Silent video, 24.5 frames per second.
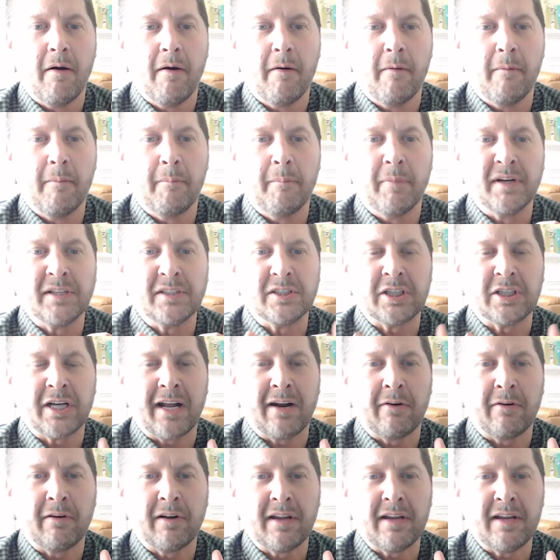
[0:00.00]
But
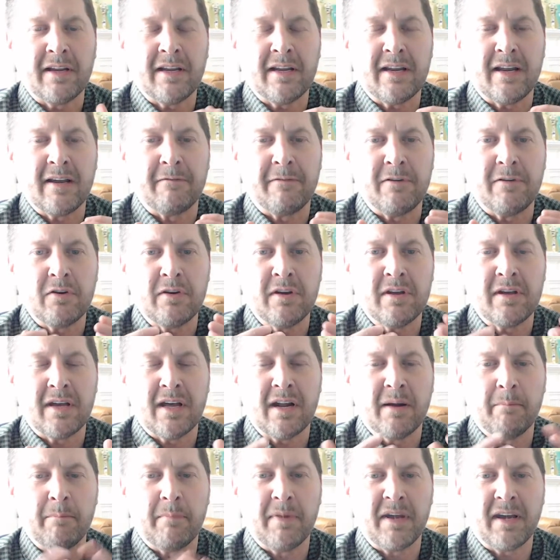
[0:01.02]
generally, if you can
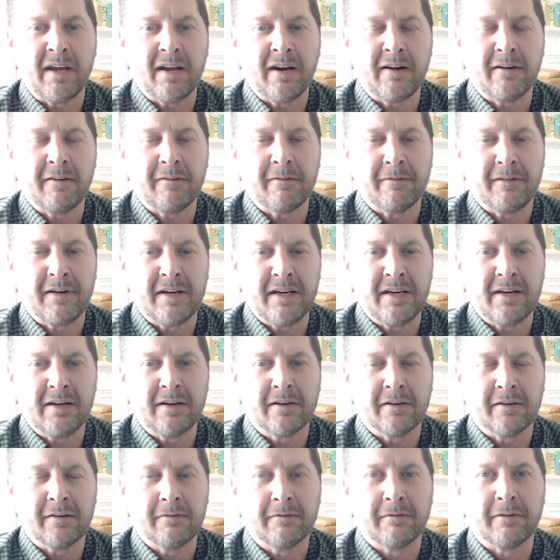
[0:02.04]
get a big enough
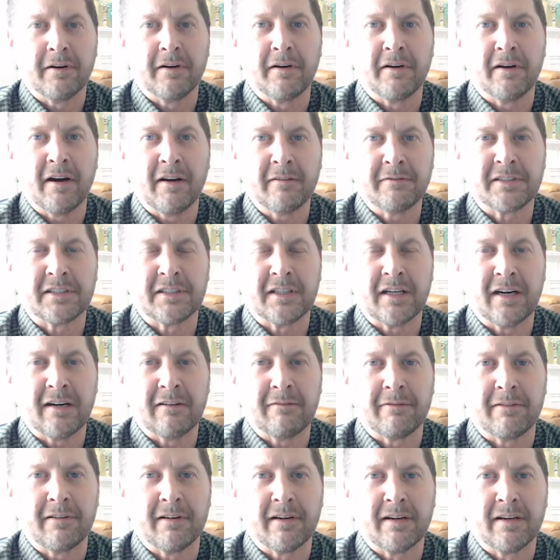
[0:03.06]
deal for enough
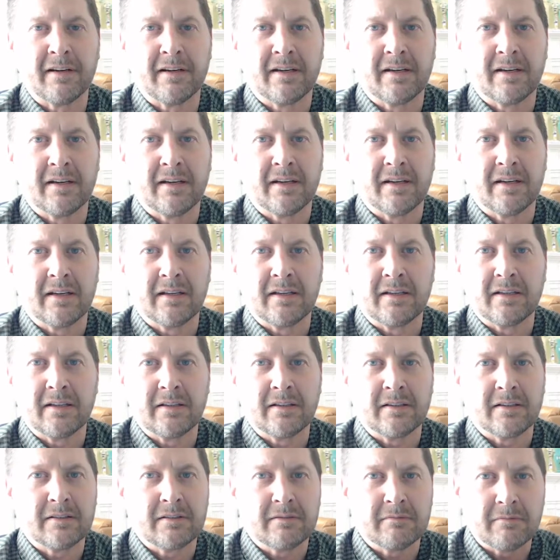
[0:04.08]
stuff,
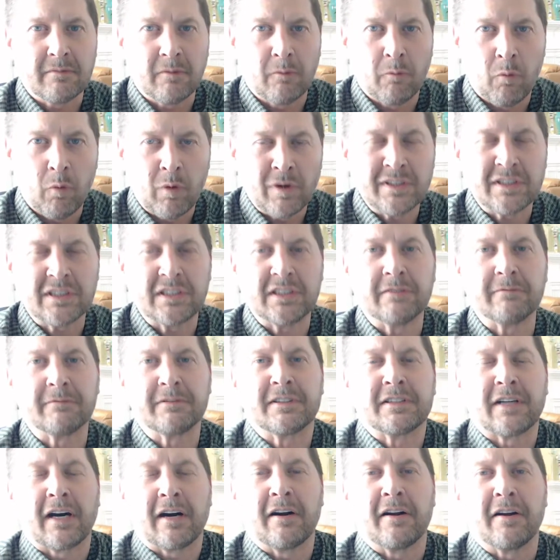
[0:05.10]
once you've
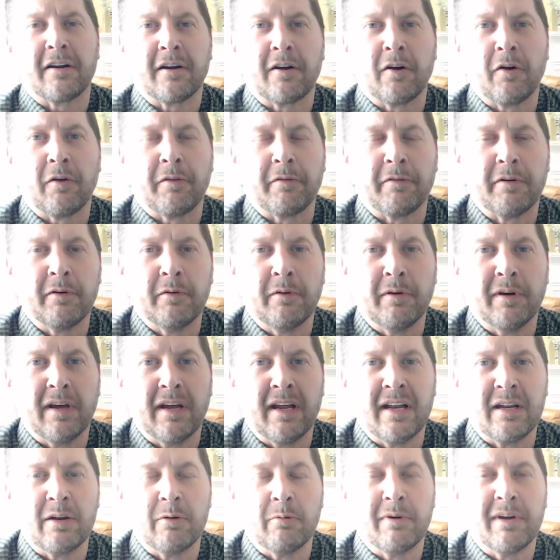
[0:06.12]
started to go through it
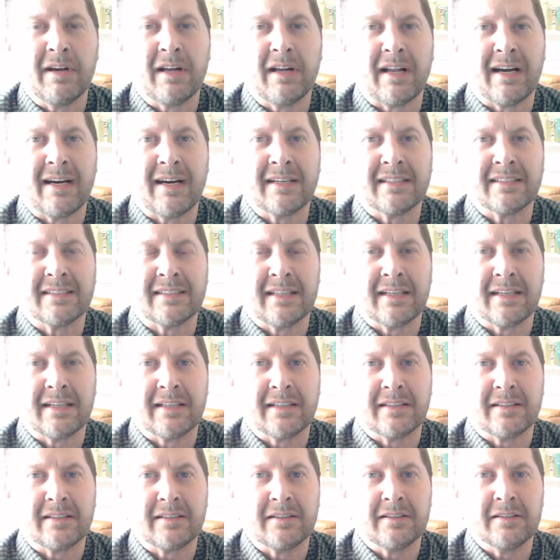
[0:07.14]
and you realize
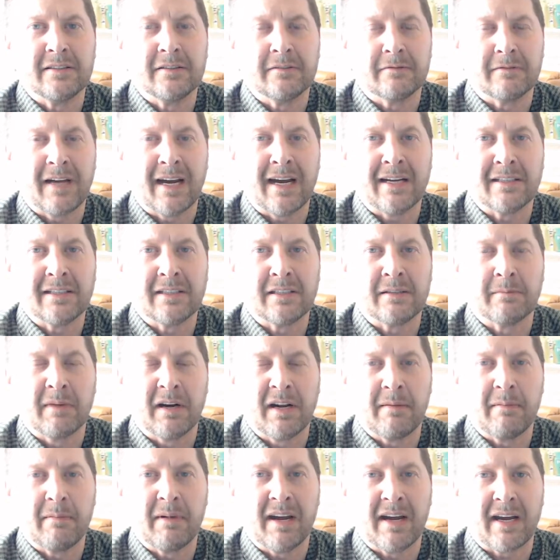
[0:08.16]
that you've gotten your
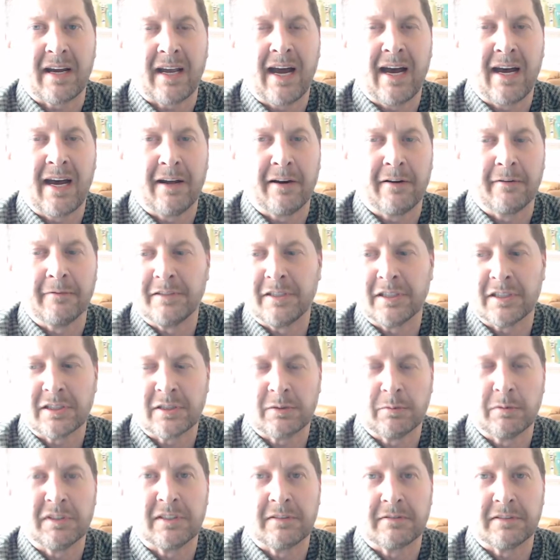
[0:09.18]
money back out of just
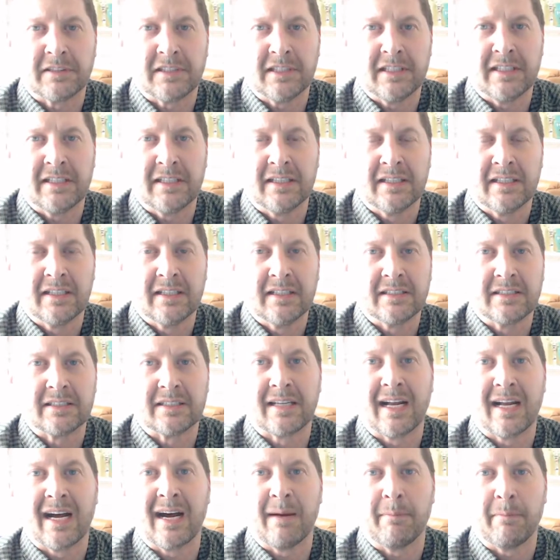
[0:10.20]
what you've seen,
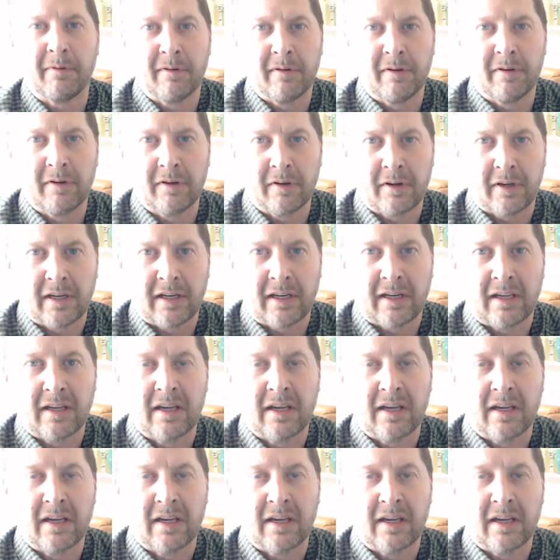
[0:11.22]
stop looking.